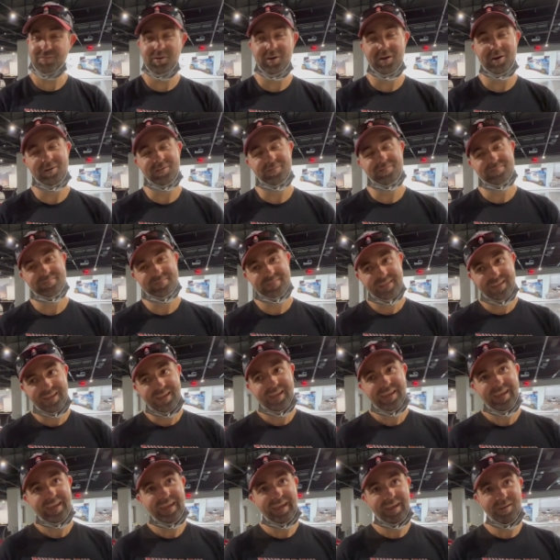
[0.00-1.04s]
Well,
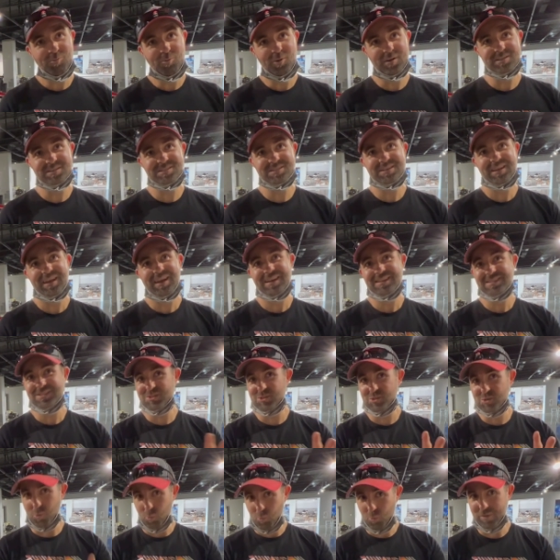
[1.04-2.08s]
it was
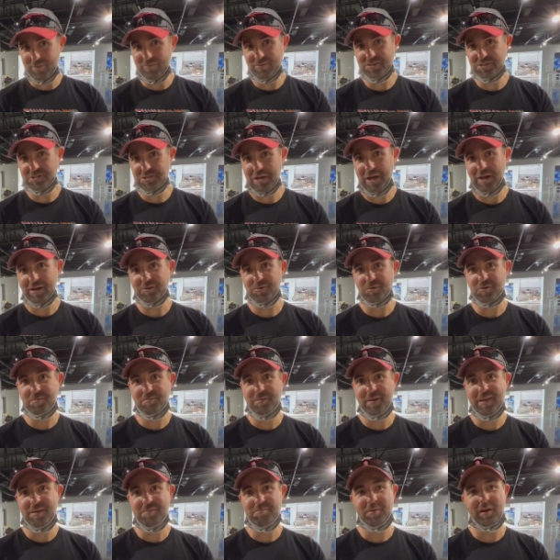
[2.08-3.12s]
sort of a shocker to
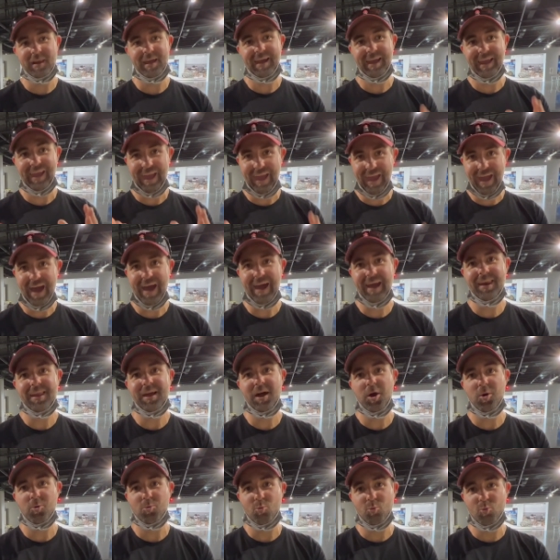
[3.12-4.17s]
me, but I had
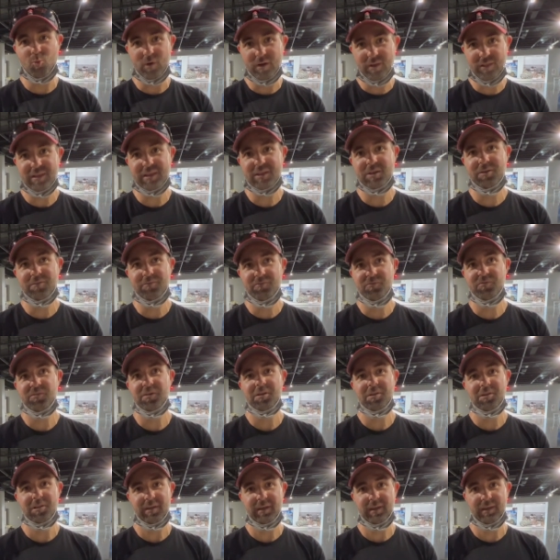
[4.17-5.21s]
a really good
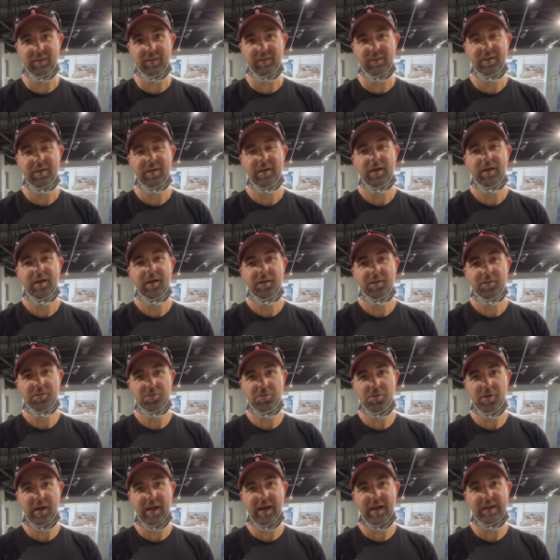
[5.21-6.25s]
feeling
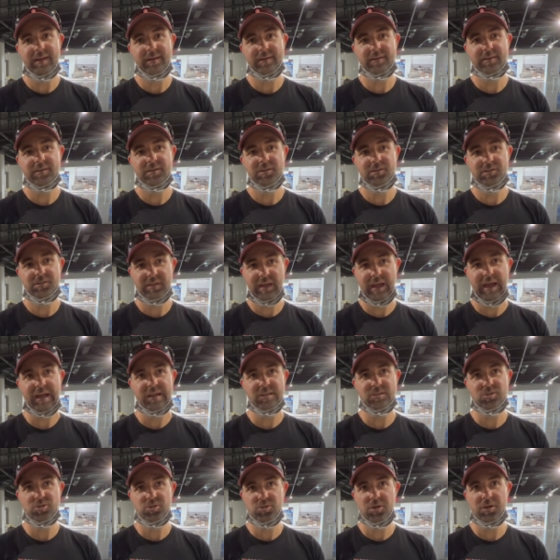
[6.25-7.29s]
that
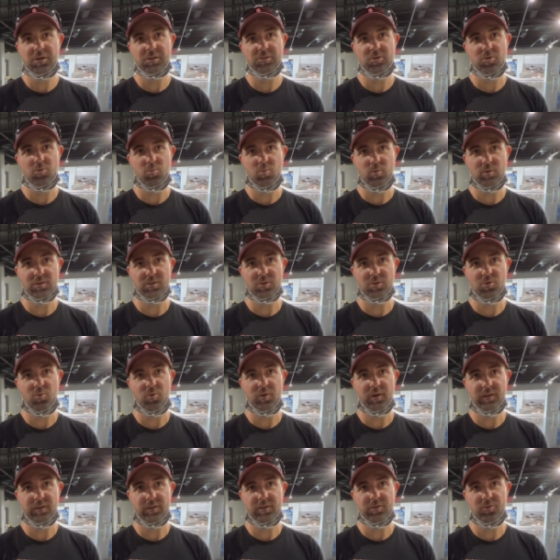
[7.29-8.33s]
Taz Juchter was
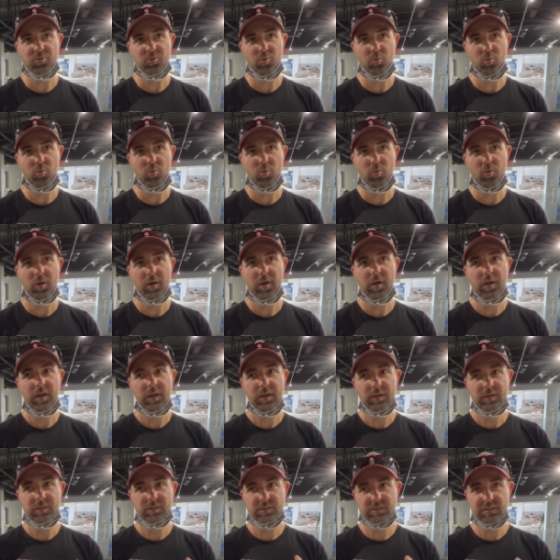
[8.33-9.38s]
going to
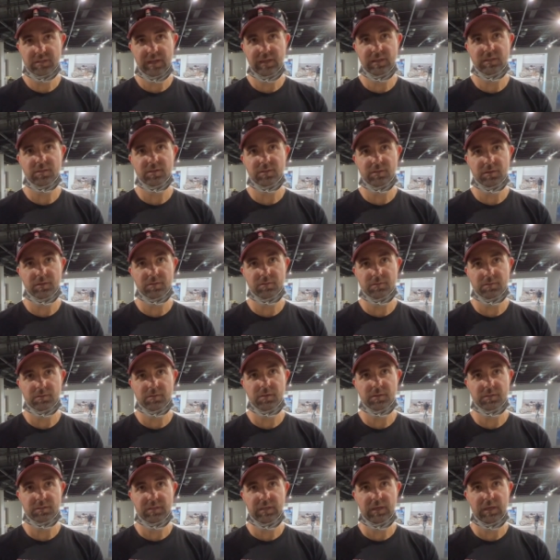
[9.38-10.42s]
say to the, the
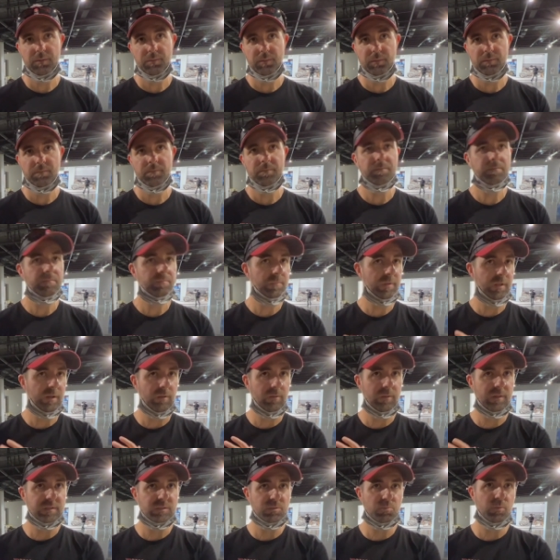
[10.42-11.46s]
team, you know,
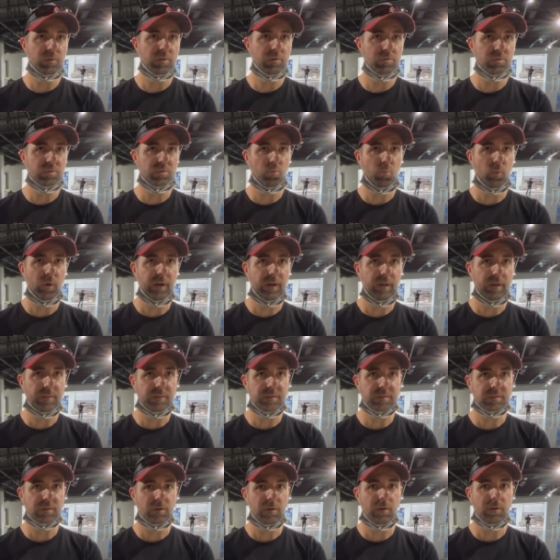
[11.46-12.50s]
let's reduce the weight on
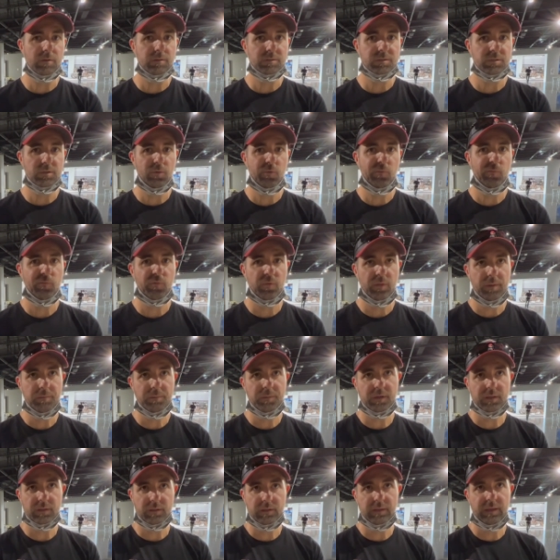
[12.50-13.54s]
this car. And so for them
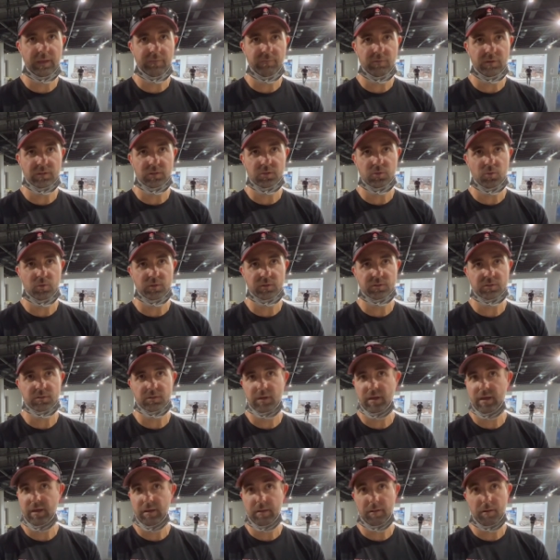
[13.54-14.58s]
to give it to us
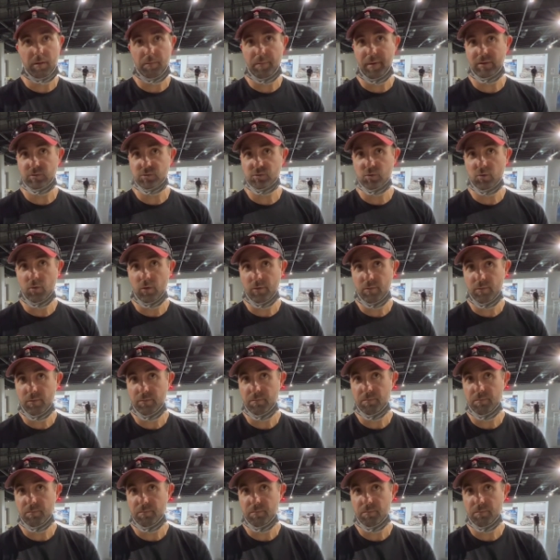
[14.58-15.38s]
at about two hundred